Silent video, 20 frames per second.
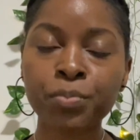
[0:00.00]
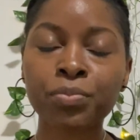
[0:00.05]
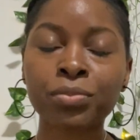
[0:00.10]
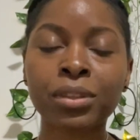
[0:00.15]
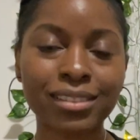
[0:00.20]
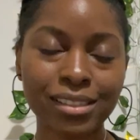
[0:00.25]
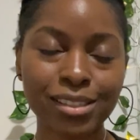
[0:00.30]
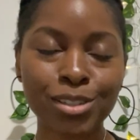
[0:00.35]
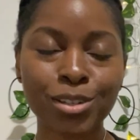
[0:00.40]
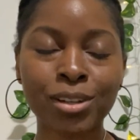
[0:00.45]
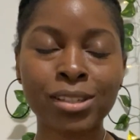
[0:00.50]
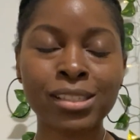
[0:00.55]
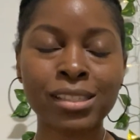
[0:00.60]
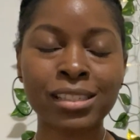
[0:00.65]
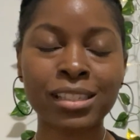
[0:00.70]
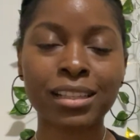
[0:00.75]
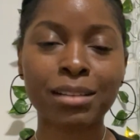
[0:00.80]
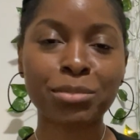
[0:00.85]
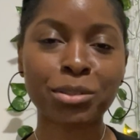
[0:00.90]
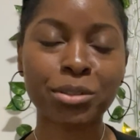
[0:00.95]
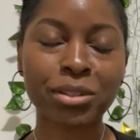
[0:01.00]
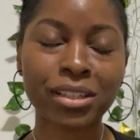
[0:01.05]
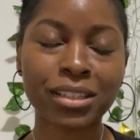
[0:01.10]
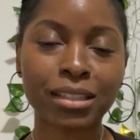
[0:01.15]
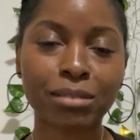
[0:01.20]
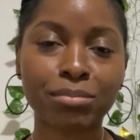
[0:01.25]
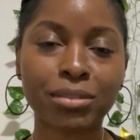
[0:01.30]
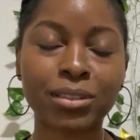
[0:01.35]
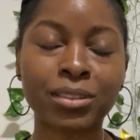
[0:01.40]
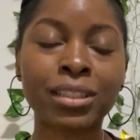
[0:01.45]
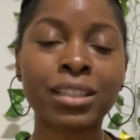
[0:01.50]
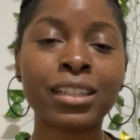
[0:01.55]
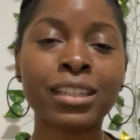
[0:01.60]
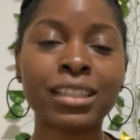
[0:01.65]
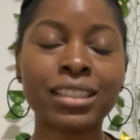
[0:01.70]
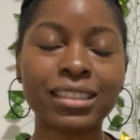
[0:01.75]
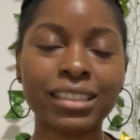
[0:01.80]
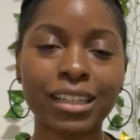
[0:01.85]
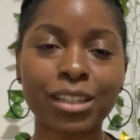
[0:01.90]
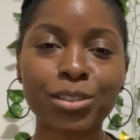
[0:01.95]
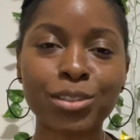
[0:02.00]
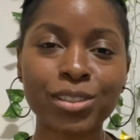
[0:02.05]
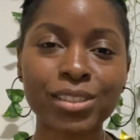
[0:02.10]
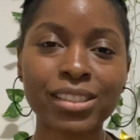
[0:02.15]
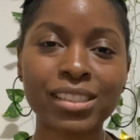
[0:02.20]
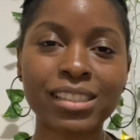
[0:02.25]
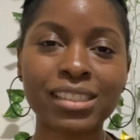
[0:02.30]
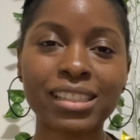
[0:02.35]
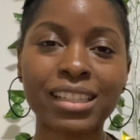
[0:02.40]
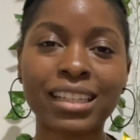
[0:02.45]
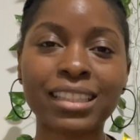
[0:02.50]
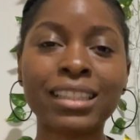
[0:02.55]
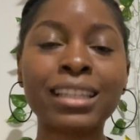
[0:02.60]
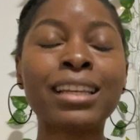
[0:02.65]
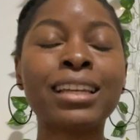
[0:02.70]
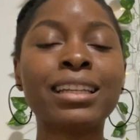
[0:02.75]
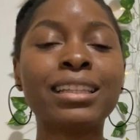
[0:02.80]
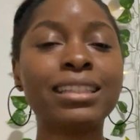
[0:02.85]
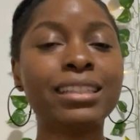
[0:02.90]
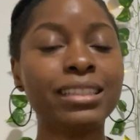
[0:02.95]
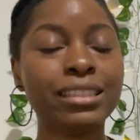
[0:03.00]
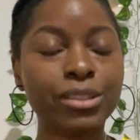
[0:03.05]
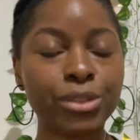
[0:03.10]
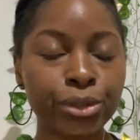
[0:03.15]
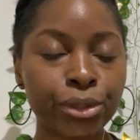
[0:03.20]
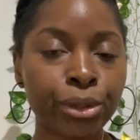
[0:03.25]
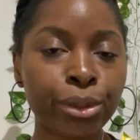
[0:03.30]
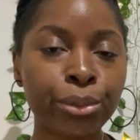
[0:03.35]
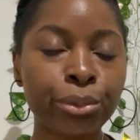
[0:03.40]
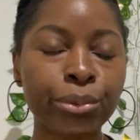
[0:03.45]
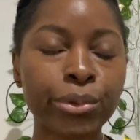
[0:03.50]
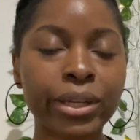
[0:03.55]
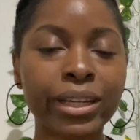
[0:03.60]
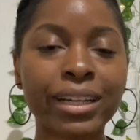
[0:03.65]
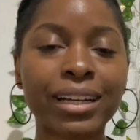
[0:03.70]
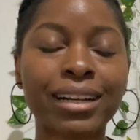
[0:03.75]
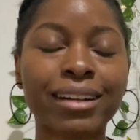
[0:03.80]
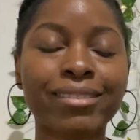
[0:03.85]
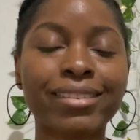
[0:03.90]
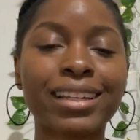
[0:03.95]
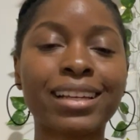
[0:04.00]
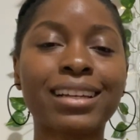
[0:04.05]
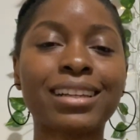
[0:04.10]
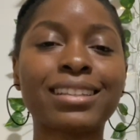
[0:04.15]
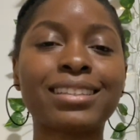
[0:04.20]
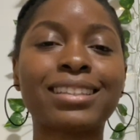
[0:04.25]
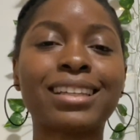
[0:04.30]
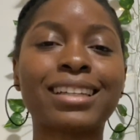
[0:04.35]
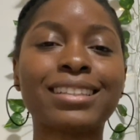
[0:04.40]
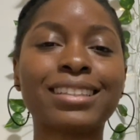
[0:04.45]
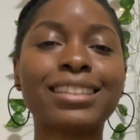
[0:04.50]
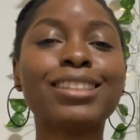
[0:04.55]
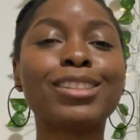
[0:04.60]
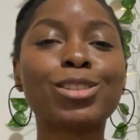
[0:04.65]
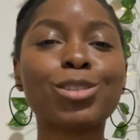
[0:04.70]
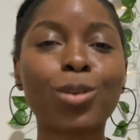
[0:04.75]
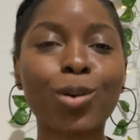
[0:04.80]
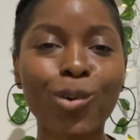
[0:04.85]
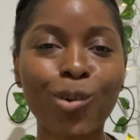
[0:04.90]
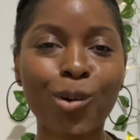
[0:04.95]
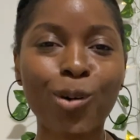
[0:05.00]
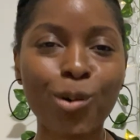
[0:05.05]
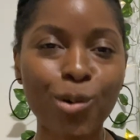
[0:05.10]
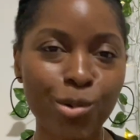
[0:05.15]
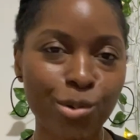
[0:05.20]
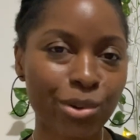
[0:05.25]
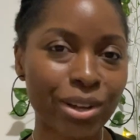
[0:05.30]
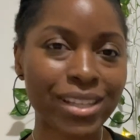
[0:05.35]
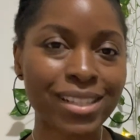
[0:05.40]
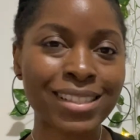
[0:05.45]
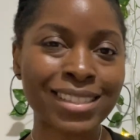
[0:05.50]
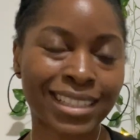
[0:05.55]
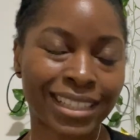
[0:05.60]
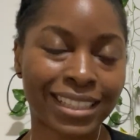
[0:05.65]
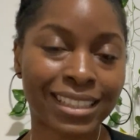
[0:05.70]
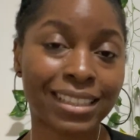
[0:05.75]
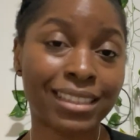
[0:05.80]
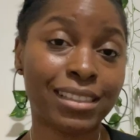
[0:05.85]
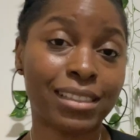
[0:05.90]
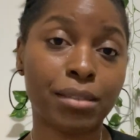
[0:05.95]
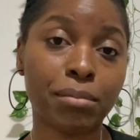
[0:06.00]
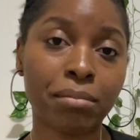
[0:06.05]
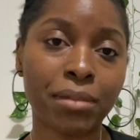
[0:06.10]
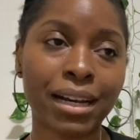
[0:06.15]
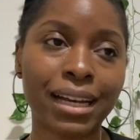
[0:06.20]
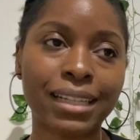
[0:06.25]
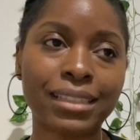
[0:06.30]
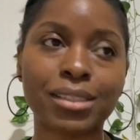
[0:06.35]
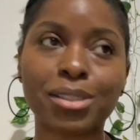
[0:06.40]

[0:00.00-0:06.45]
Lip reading: These courses that I'm talking about, they are courses that lead you through a career that is always in demand.